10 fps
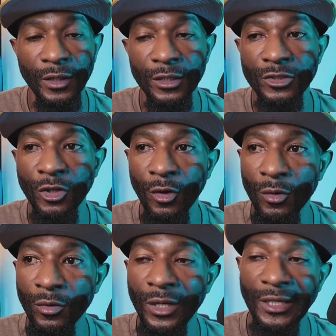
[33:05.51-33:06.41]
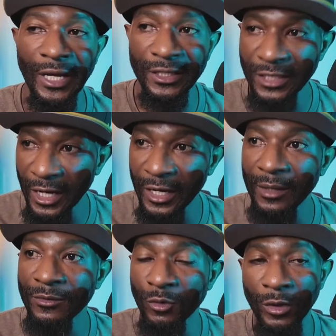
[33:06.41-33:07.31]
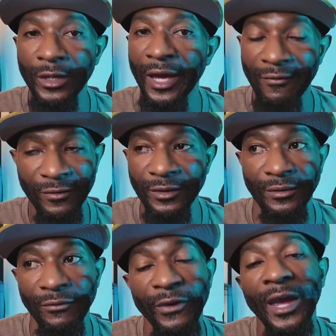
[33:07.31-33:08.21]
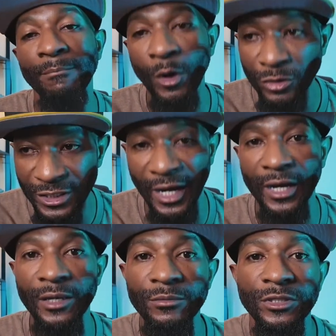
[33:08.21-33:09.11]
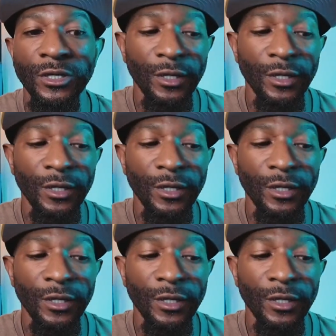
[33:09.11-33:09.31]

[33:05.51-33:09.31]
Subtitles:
So a lot of times, well, in fact, most times,